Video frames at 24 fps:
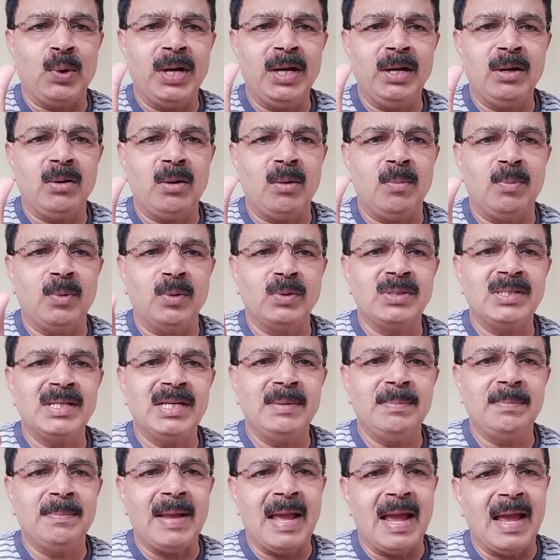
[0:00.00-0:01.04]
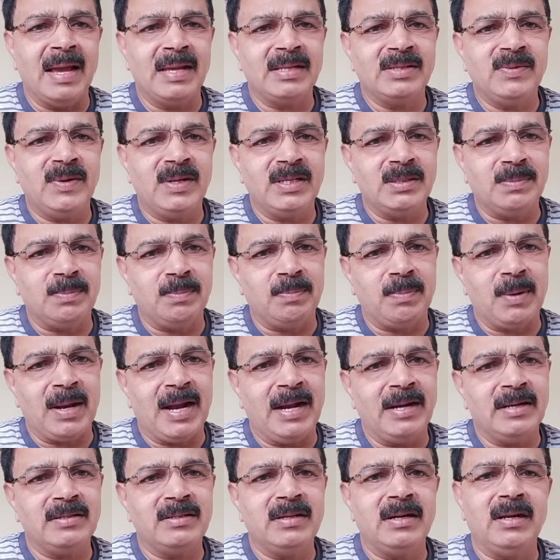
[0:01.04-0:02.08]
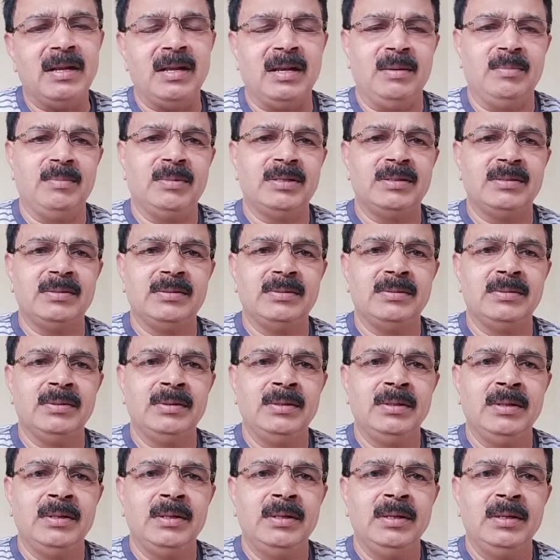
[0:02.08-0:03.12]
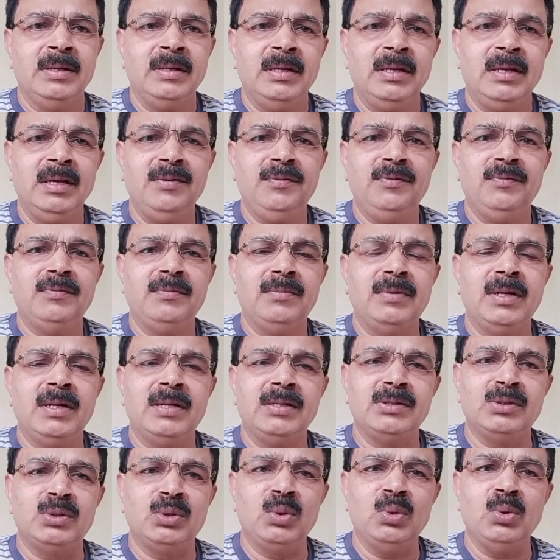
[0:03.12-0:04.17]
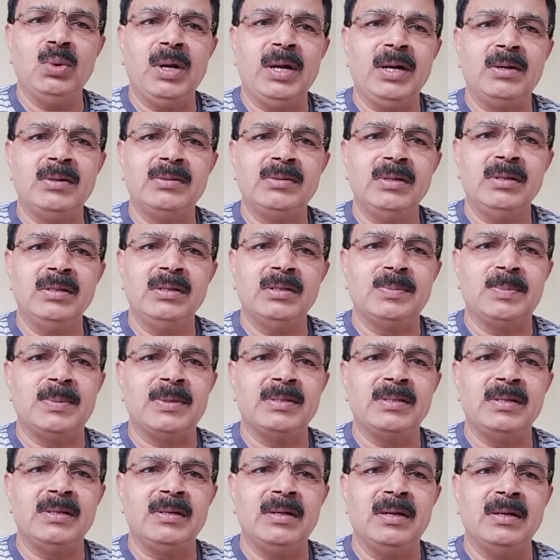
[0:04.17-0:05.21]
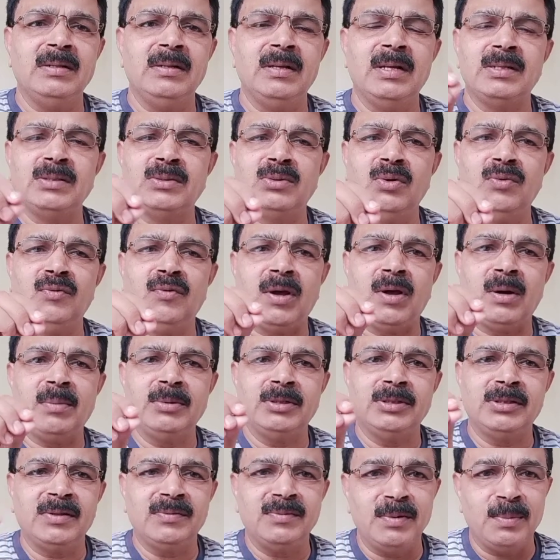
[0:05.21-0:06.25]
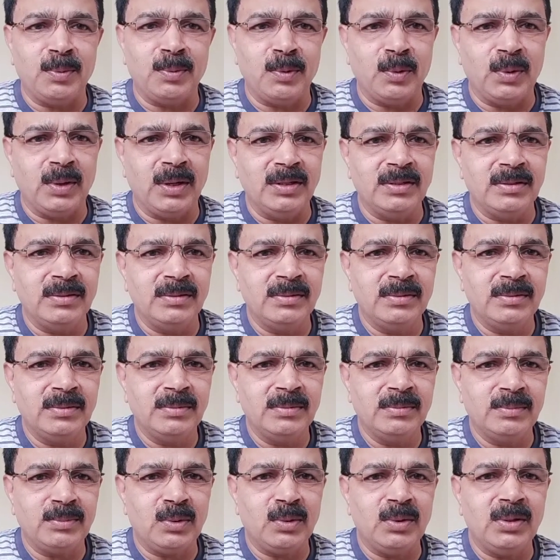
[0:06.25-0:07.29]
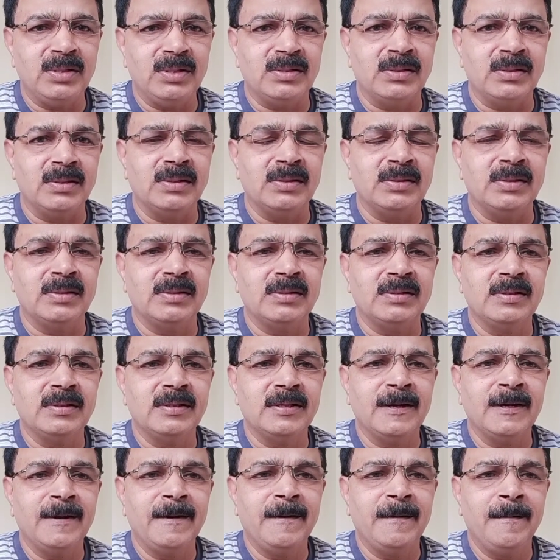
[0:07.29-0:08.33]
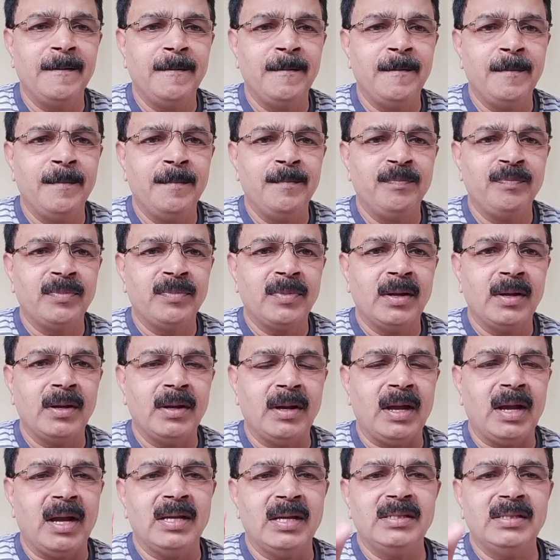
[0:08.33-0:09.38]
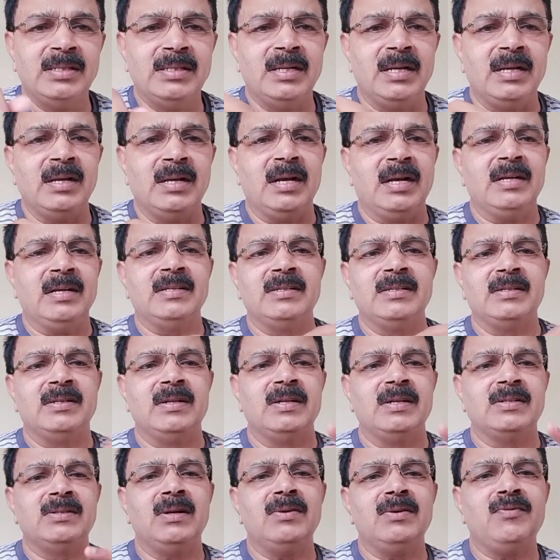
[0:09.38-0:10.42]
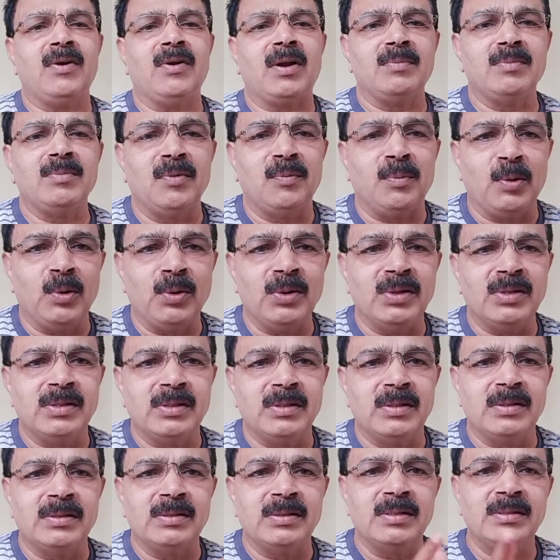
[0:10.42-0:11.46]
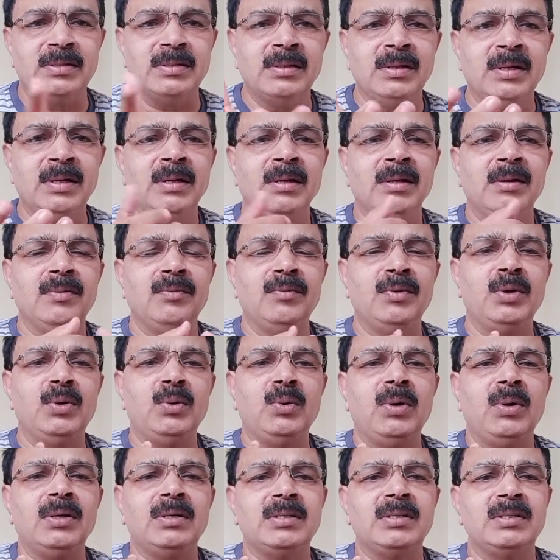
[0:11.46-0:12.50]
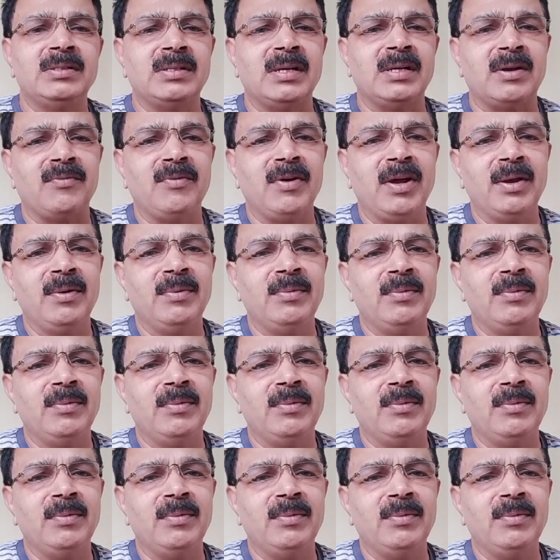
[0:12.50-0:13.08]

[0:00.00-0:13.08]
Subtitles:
compounds in as well as plants and animals. If there is no nitrogen is present, and there is no formation of the protein synthesis. As it does not form the protein synthesis, we do not survive.